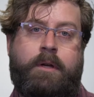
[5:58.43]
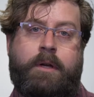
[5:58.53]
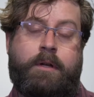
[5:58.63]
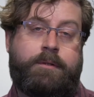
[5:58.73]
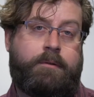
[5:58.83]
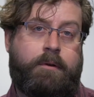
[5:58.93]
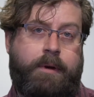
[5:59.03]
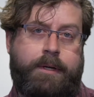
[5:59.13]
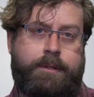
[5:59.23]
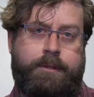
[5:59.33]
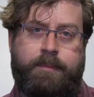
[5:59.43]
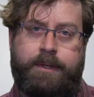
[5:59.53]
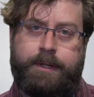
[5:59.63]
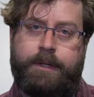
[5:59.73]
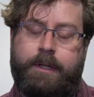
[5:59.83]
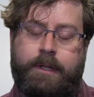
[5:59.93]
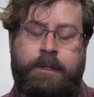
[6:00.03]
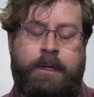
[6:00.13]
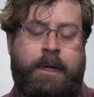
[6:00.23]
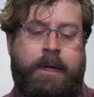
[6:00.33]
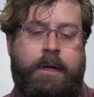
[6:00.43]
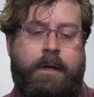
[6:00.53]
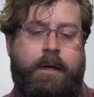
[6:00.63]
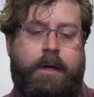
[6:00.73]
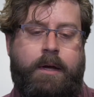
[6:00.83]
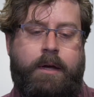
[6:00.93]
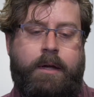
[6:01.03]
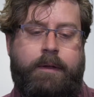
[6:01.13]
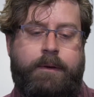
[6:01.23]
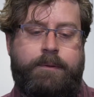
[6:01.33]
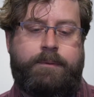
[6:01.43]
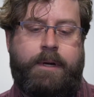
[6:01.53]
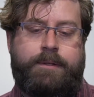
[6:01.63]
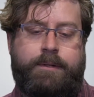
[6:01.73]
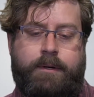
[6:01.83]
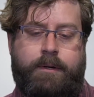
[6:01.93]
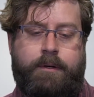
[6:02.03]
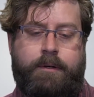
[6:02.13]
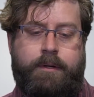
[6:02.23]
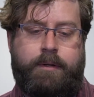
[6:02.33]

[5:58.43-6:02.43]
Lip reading: and also a right to human dignity. And those rights are